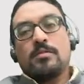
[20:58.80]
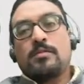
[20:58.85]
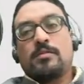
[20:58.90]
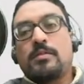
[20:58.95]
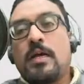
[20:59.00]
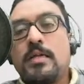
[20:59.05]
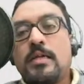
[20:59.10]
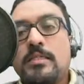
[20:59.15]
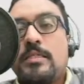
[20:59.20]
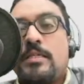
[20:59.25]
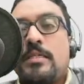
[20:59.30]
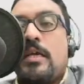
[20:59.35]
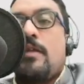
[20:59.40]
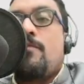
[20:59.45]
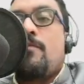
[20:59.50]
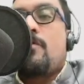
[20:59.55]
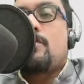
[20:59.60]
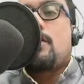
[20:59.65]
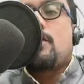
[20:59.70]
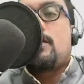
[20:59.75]
Tansen
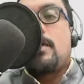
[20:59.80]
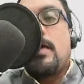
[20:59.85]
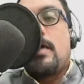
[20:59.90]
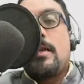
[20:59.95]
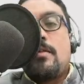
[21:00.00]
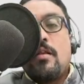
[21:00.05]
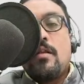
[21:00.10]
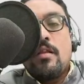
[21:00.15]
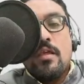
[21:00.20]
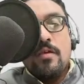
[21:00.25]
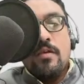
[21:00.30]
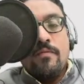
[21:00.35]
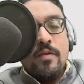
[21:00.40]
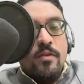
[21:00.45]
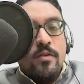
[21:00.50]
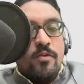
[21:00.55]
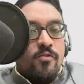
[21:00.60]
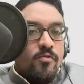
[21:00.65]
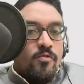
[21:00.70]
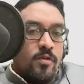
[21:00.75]
was the title
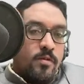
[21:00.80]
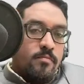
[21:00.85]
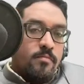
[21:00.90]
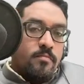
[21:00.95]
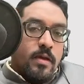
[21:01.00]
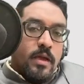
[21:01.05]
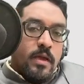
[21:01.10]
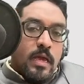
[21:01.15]
given to him by